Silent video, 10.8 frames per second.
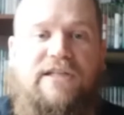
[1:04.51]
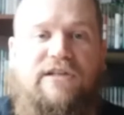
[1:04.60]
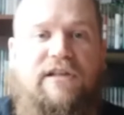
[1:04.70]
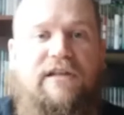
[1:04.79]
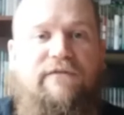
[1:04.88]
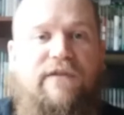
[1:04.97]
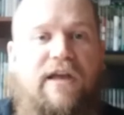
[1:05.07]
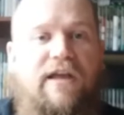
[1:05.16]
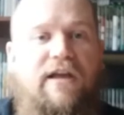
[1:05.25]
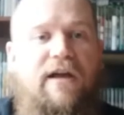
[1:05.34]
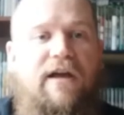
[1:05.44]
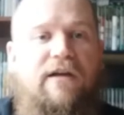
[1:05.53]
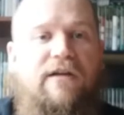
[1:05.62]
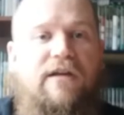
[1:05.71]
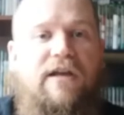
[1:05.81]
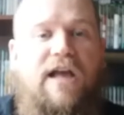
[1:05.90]
So leave a uh,
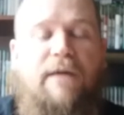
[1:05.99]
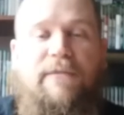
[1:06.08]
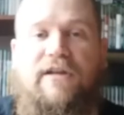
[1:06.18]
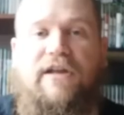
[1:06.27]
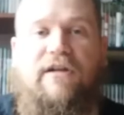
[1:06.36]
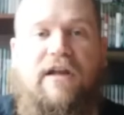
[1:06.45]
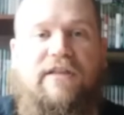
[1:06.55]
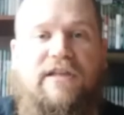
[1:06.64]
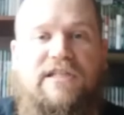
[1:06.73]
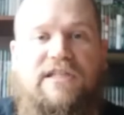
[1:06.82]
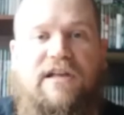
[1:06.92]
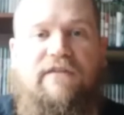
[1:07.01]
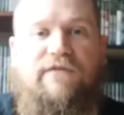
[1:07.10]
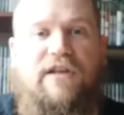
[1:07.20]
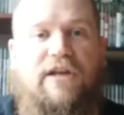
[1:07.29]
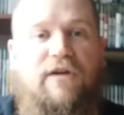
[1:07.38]
comment here on this uh,
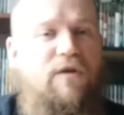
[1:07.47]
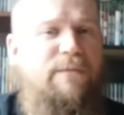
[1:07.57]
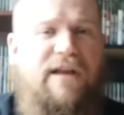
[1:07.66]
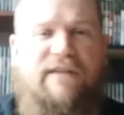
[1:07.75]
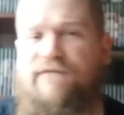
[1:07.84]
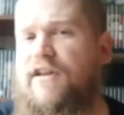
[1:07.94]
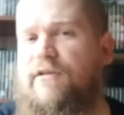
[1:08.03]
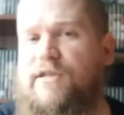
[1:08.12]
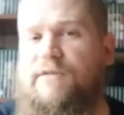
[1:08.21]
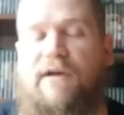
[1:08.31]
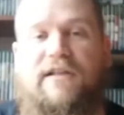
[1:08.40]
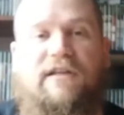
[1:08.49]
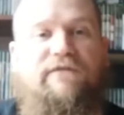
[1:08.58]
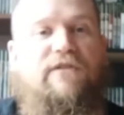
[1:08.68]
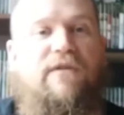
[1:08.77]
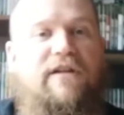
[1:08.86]
video or make a video response
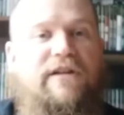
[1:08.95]
if you want.